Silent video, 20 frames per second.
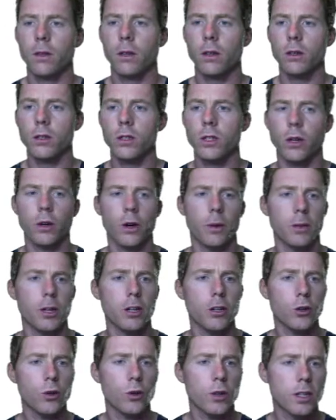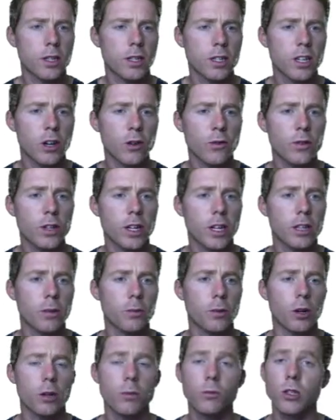So I'm going to do the stuff down the
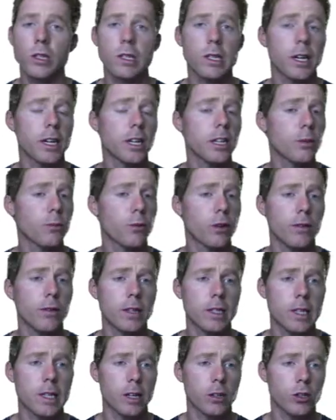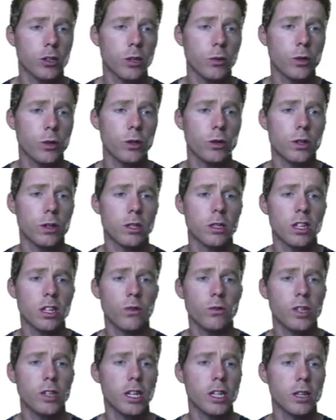bottom, just like in the previous lecture. We do the
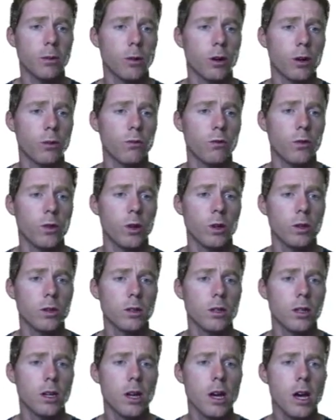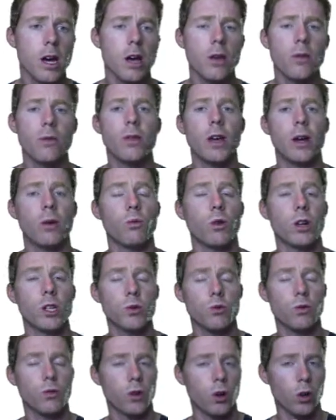stuff down the bottom first. Then once
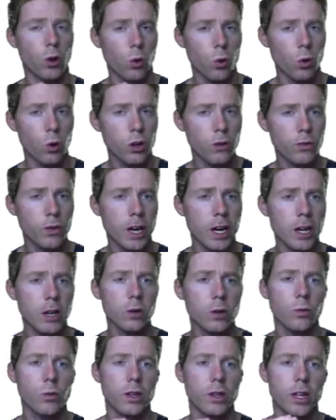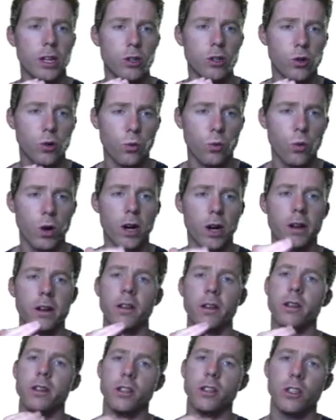we've got all of that, we then do
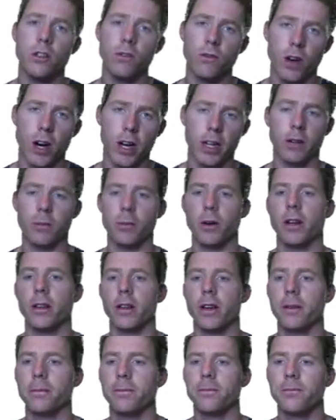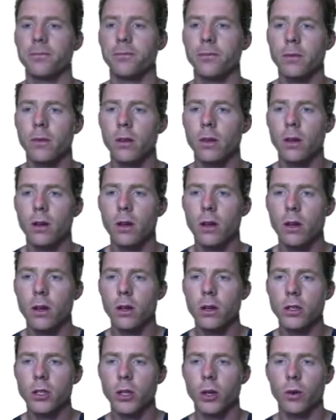1 divided by that.
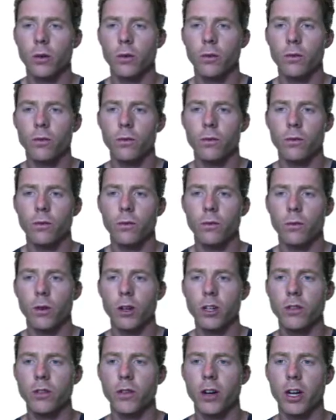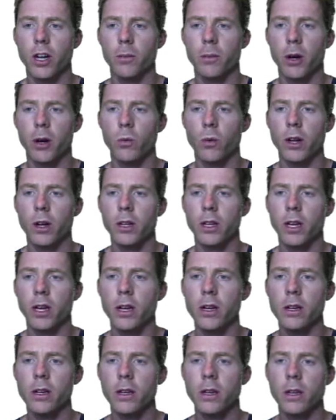So 1 divided by
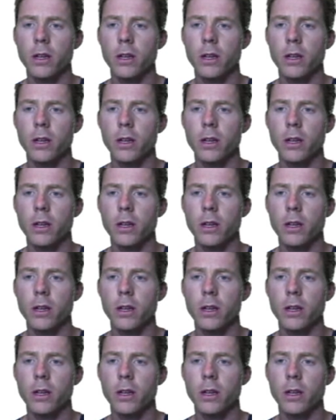1K